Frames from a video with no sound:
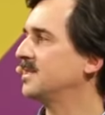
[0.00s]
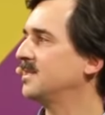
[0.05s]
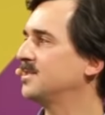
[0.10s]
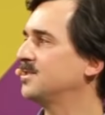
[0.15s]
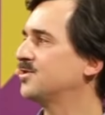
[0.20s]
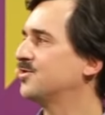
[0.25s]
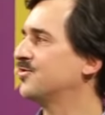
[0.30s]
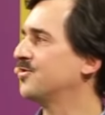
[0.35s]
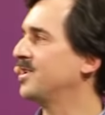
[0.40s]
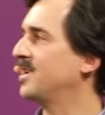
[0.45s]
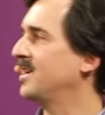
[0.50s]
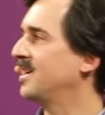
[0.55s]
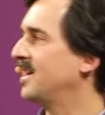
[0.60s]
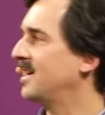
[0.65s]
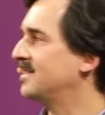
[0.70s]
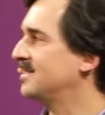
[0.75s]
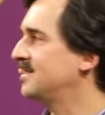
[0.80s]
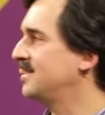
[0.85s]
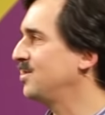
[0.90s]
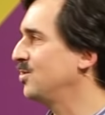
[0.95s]
history
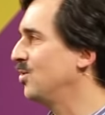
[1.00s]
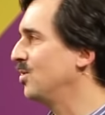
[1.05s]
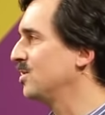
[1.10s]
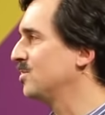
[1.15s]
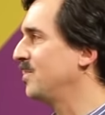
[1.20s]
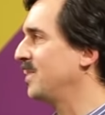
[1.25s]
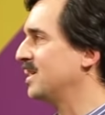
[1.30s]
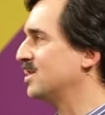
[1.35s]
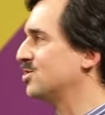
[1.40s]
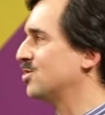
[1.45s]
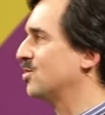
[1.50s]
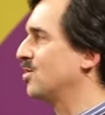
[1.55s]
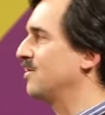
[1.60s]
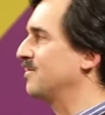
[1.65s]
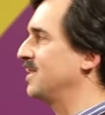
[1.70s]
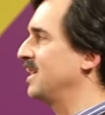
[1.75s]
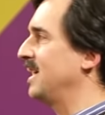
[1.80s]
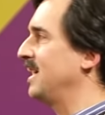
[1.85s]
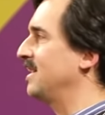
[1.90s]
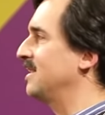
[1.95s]
as the old measure
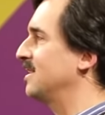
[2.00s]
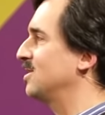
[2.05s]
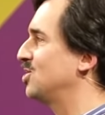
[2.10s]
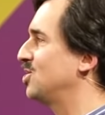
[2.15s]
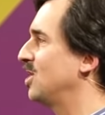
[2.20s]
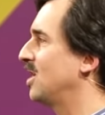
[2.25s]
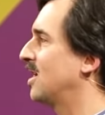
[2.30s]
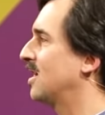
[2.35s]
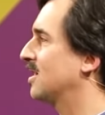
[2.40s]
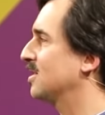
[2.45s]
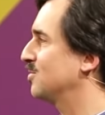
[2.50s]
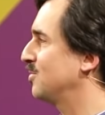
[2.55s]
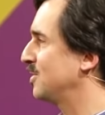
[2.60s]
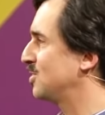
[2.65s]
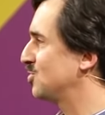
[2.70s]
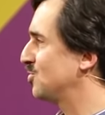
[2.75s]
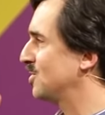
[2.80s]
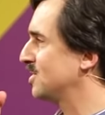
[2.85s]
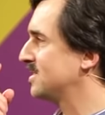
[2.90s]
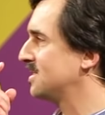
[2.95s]
of the English yard,
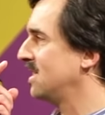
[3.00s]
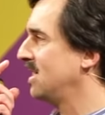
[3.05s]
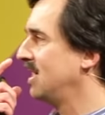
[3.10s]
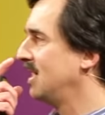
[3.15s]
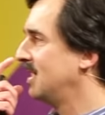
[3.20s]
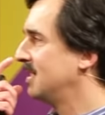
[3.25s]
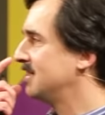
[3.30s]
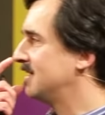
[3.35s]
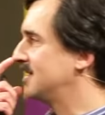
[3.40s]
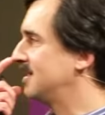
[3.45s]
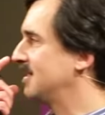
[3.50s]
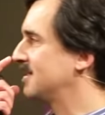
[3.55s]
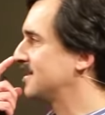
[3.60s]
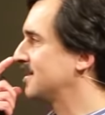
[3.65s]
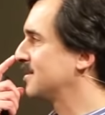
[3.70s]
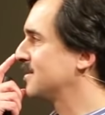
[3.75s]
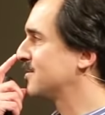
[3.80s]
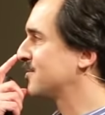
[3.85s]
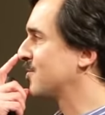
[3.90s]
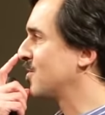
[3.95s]
which was the
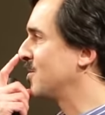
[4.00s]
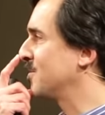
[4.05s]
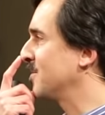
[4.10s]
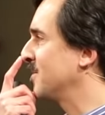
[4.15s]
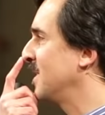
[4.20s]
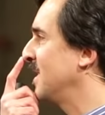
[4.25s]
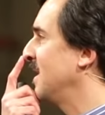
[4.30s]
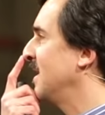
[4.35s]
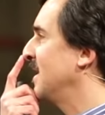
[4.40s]
distance from